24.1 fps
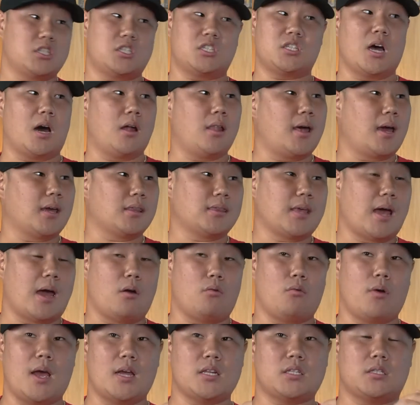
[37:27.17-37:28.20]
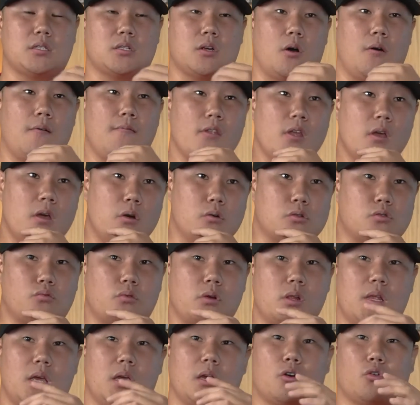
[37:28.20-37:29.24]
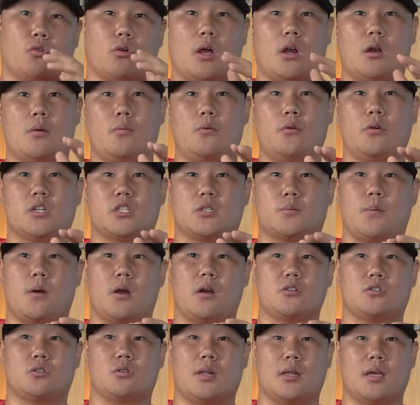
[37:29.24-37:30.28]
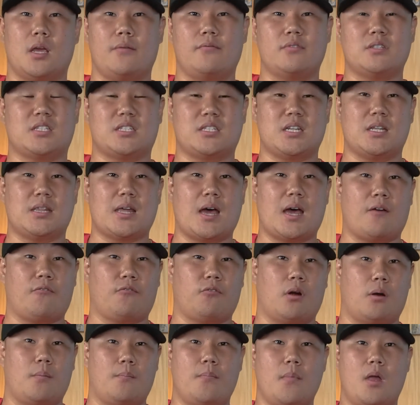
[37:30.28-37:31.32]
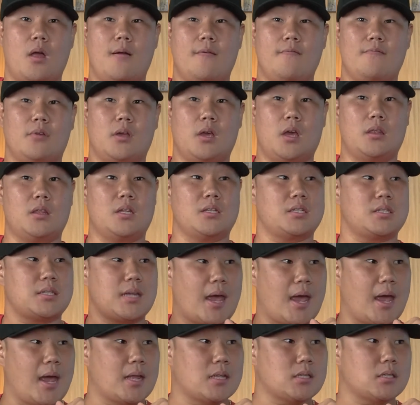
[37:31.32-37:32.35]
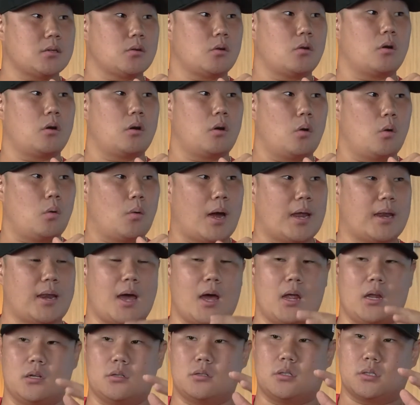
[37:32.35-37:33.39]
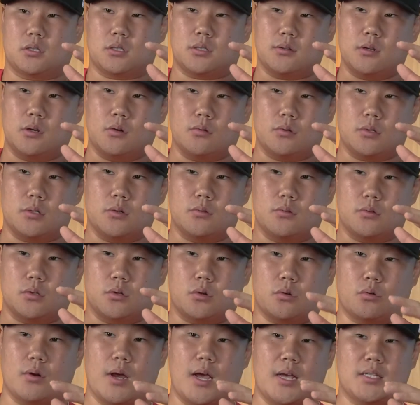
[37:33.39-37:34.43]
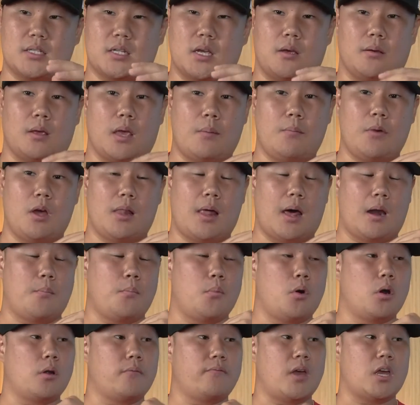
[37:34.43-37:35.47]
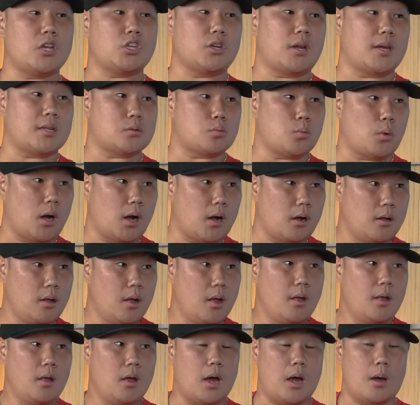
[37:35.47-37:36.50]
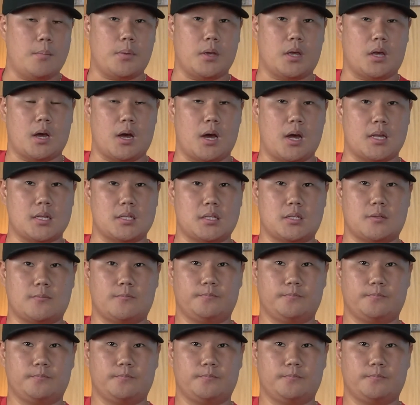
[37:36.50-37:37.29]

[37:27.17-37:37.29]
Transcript: It's done like that, right? So it was really incredible experience to like even see that from in the stands or whatnot. It was crazy. It gave me a lot of motivation as well, because